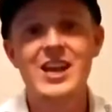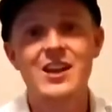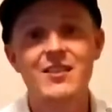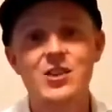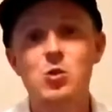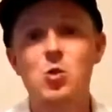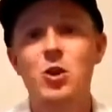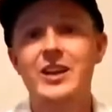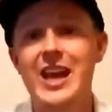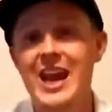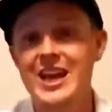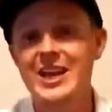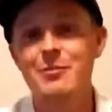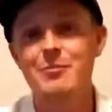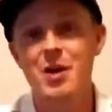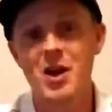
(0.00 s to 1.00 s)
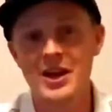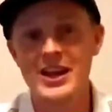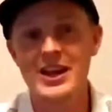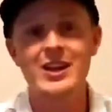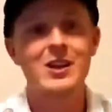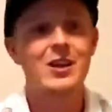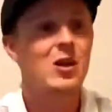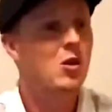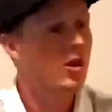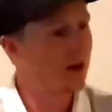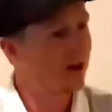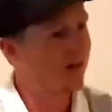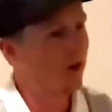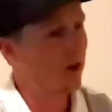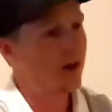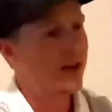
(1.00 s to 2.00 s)
If you are gaining money,
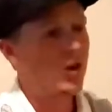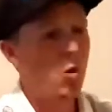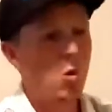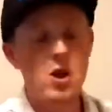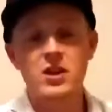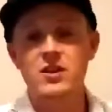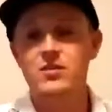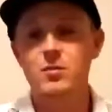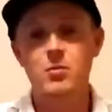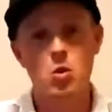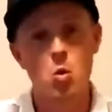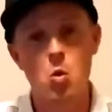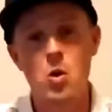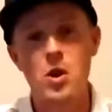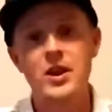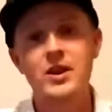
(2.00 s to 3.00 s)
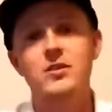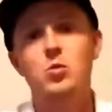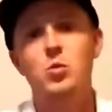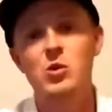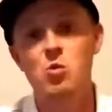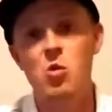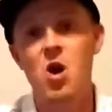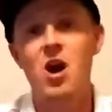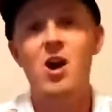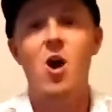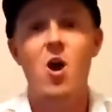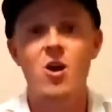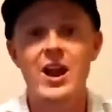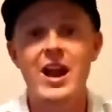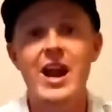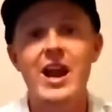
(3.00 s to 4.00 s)
converting coins from coins, we want
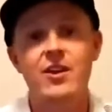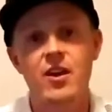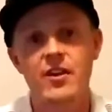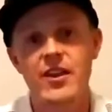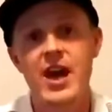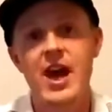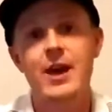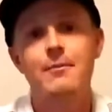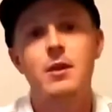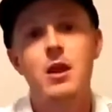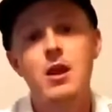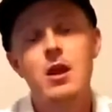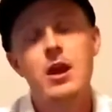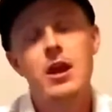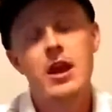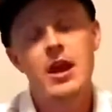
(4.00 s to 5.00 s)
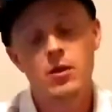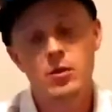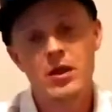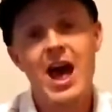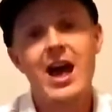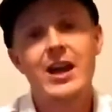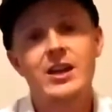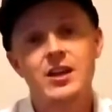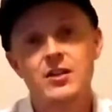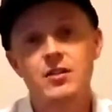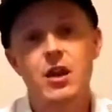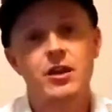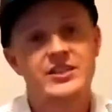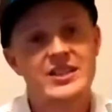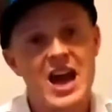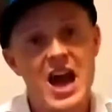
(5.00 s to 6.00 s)
our hand on that. And that is
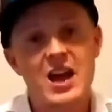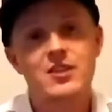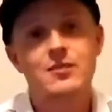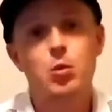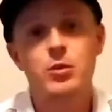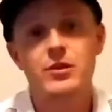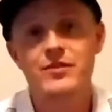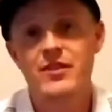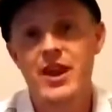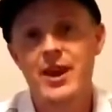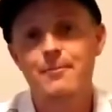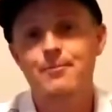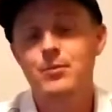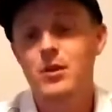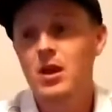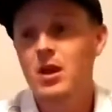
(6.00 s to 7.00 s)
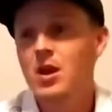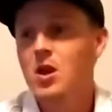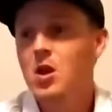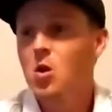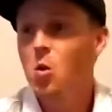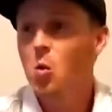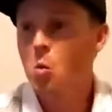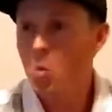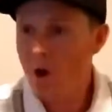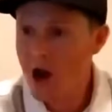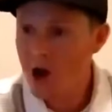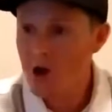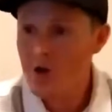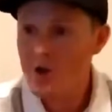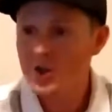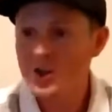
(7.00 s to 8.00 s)
a taxable event.
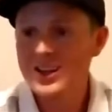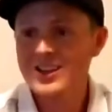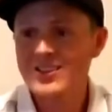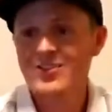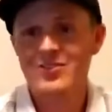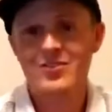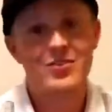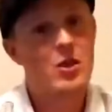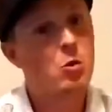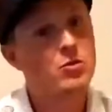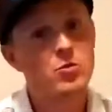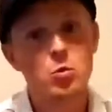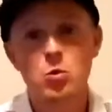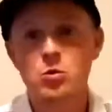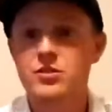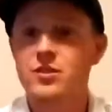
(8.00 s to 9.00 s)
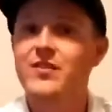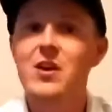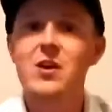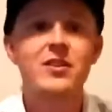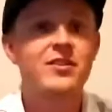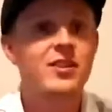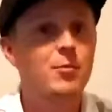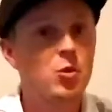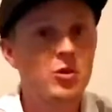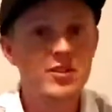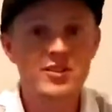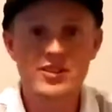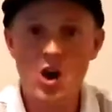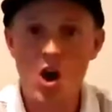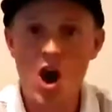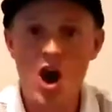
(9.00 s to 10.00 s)
Well, those rules are very similar to
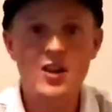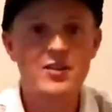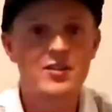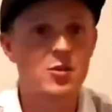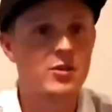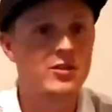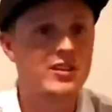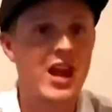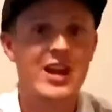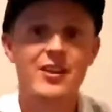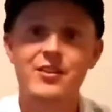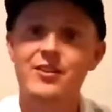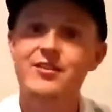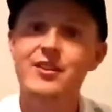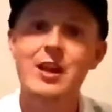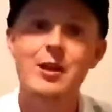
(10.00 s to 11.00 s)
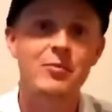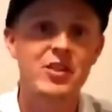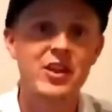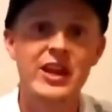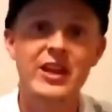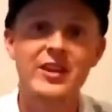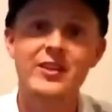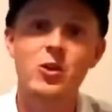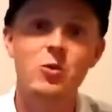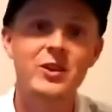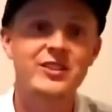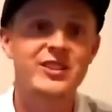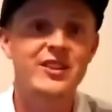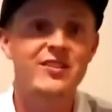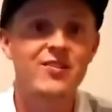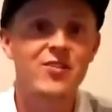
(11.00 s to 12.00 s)
stocks, so it's kind of the same thing. The
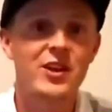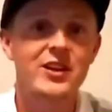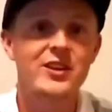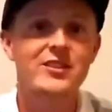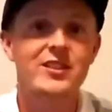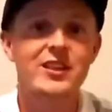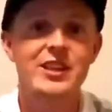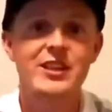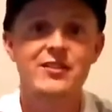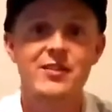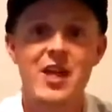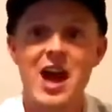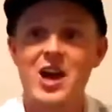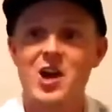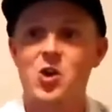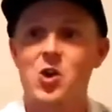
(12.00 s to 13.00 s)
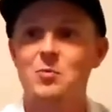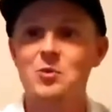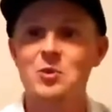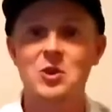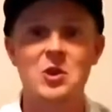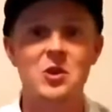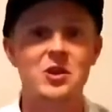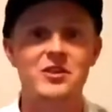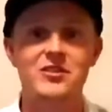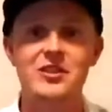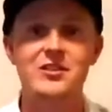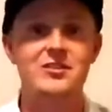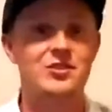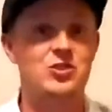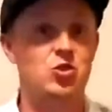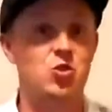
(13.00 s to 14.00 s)
only difference is that
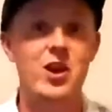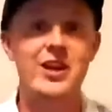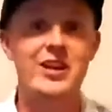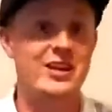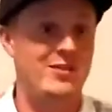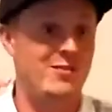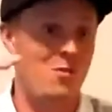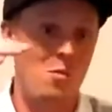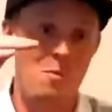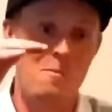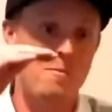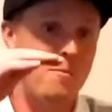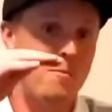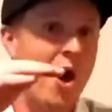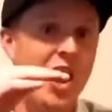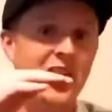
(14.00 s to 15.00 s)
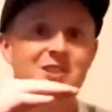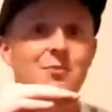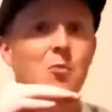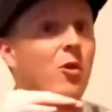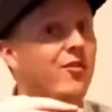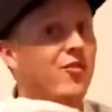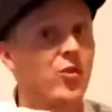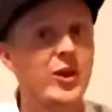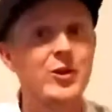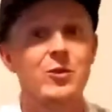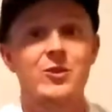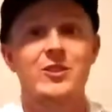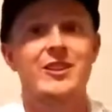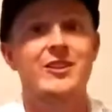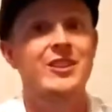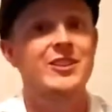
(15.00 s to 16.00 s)
cryptocurrencies traded much more
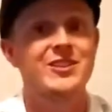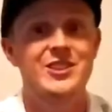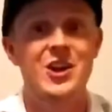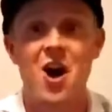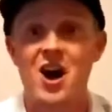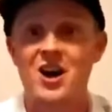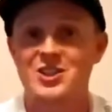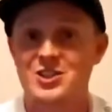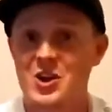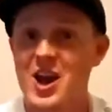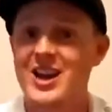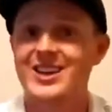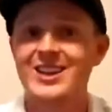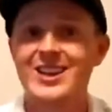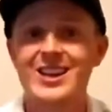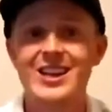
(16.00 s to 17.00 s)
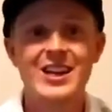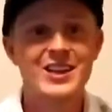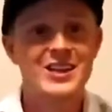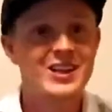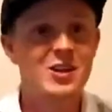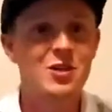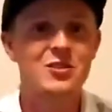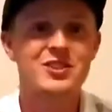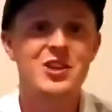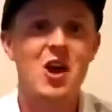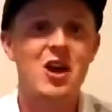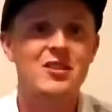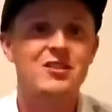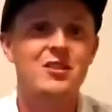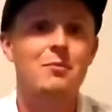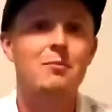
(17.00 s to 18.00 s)
frequently than stocks, right? You know,
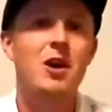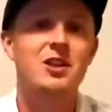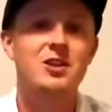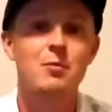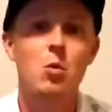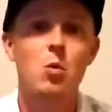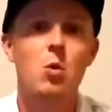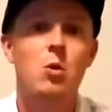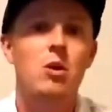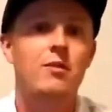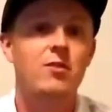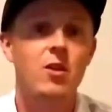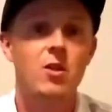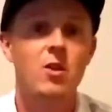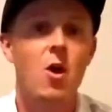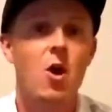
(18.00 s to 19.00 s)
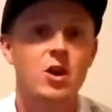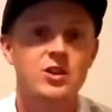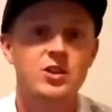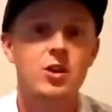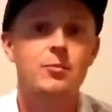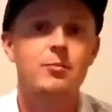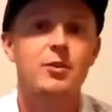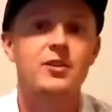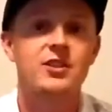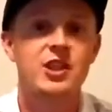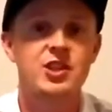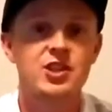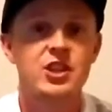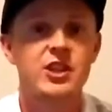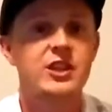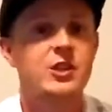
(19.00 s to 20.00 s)
stocks are much more of a long-term
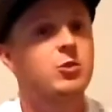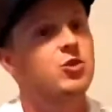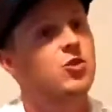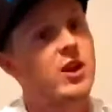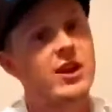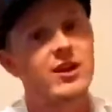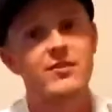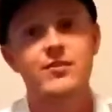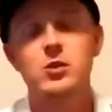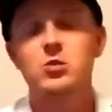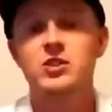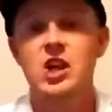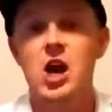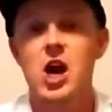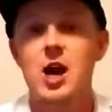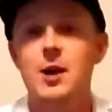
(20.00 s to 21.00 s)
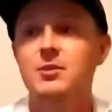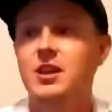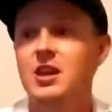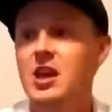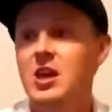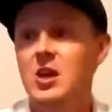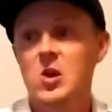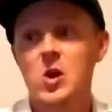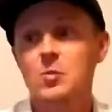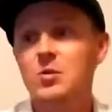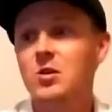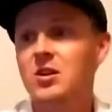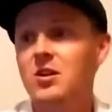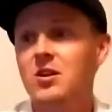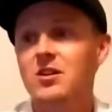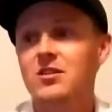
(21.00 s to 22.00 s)
position. You trade a few times.
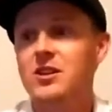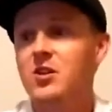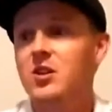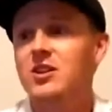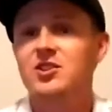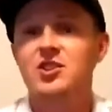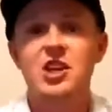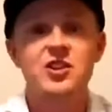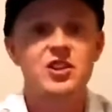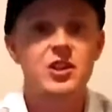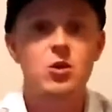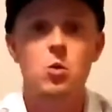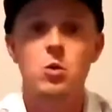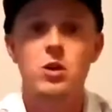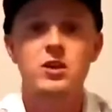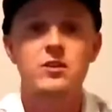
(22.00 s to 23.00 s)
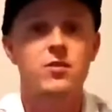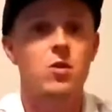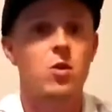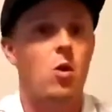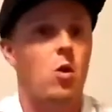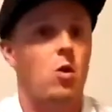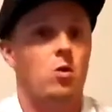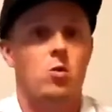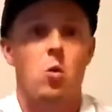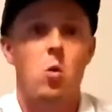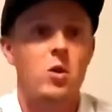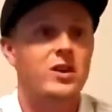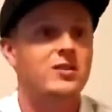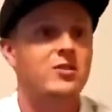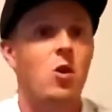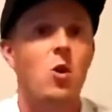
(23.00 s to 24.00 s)
Cryptocurrency, you're exchanging coins for
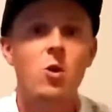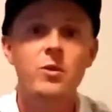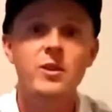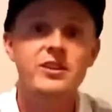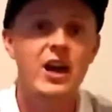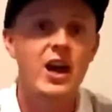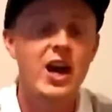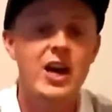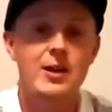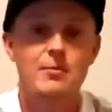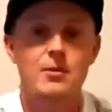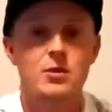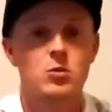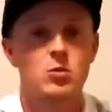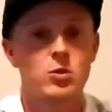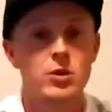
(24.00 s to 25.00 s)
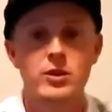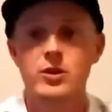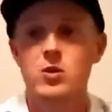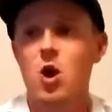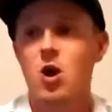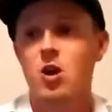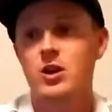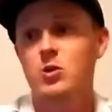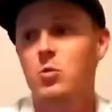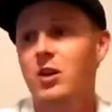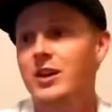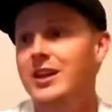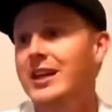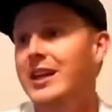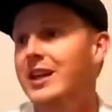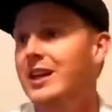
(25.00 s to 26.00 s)
coins all the time. You really are. You
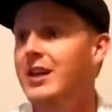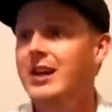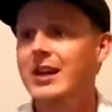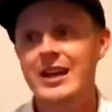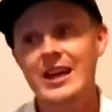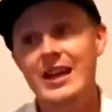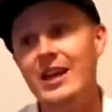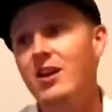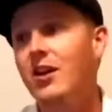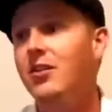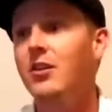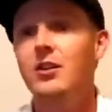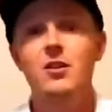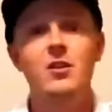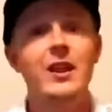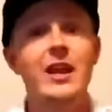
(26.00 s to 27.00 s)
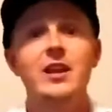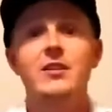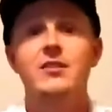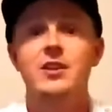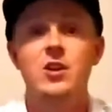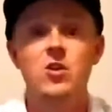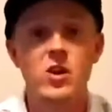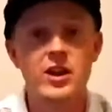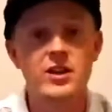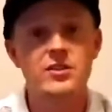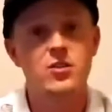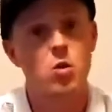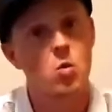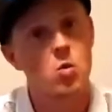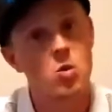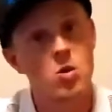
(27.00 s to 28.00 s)
want to get in on the latest and
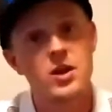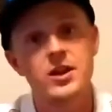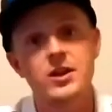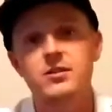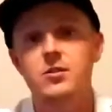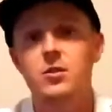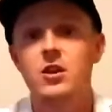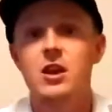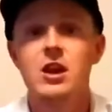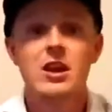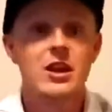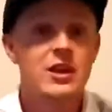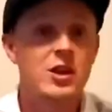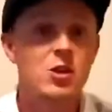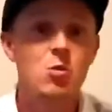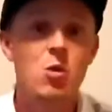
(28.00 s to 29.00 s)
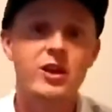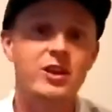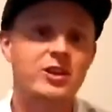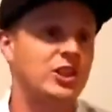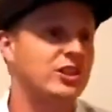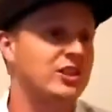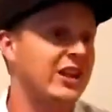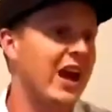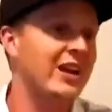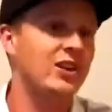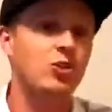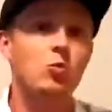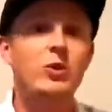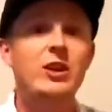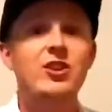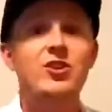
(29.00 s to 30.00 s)
greatest coins, or you want to just kind
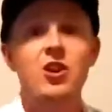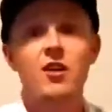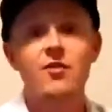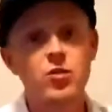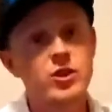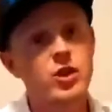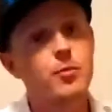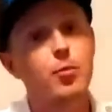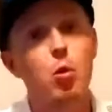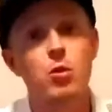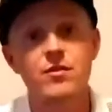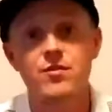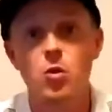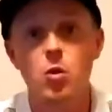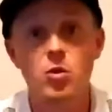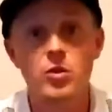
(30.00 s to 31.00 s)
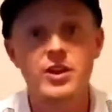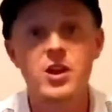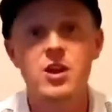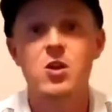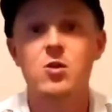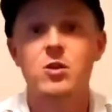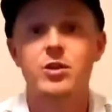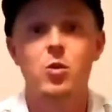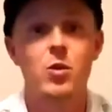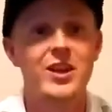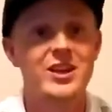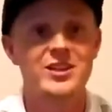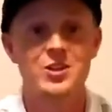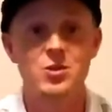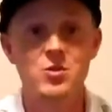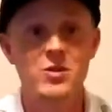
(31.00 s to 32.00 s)
of reshuffle your portfolio, and the
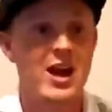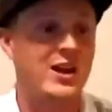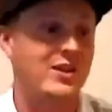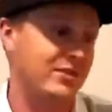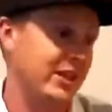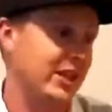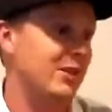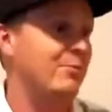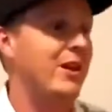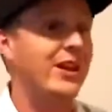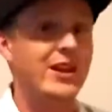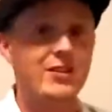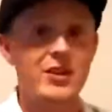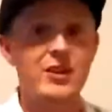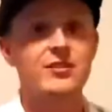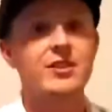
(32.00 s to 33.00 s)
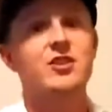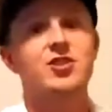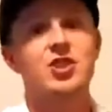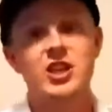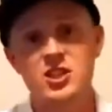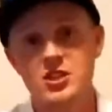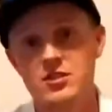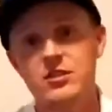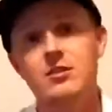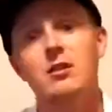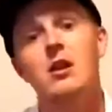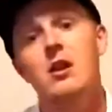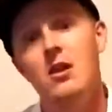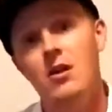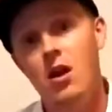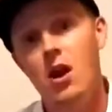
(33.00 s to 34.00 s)
way to do that is keep making these exchanges
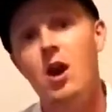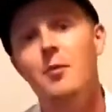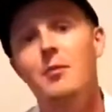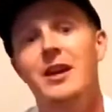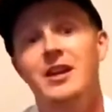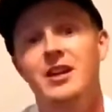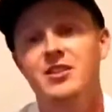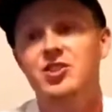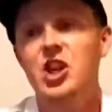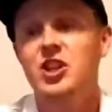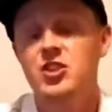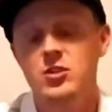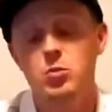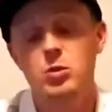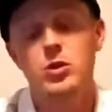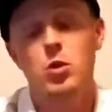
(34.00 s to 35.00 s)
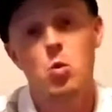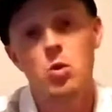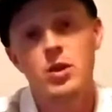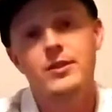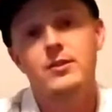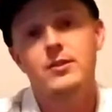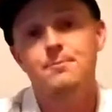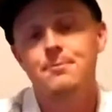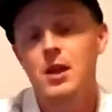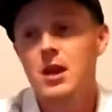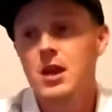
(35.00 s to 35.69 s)
and exchanges with coins.